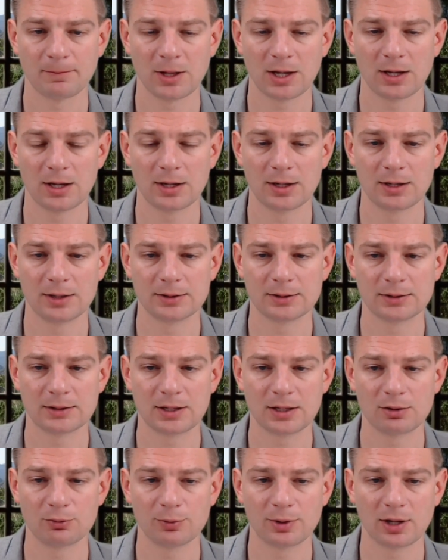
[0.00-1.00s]
And
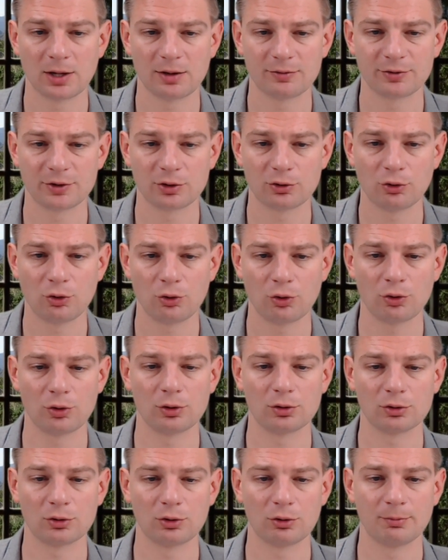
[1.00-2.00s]
there we have a
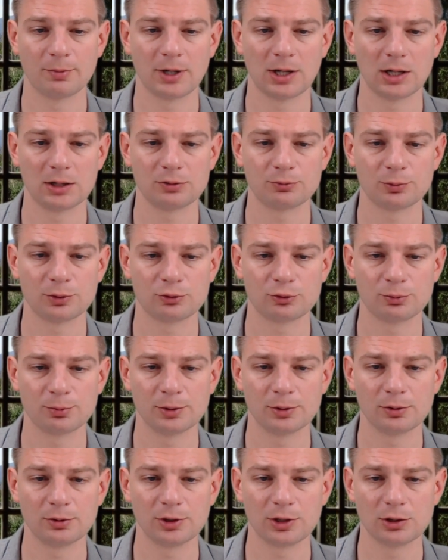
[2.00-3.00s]
curl command which
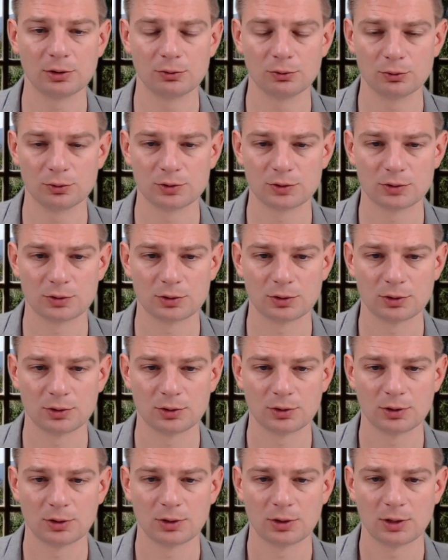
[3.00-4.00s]
we'll use
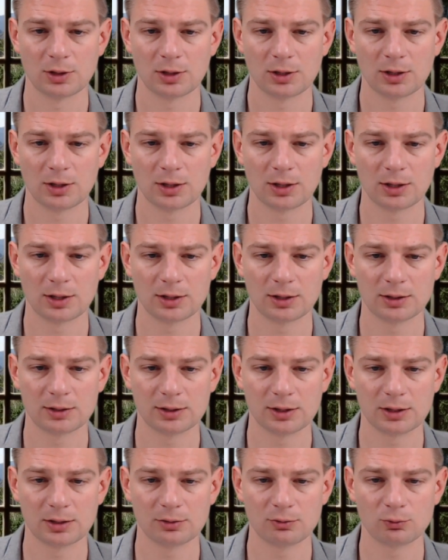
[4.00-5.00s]

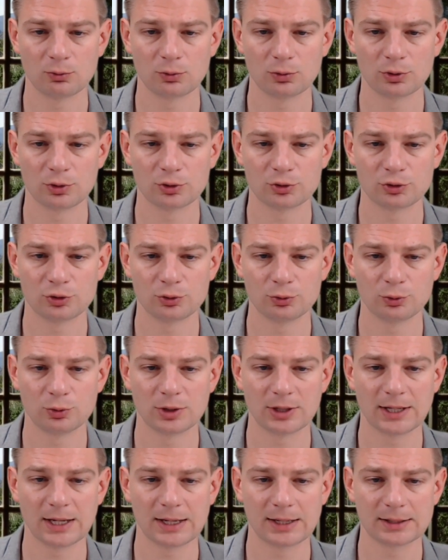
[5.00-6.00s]
in order to
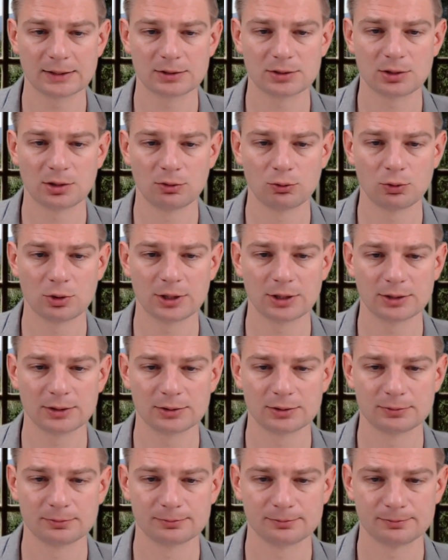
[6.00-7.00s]
get a token.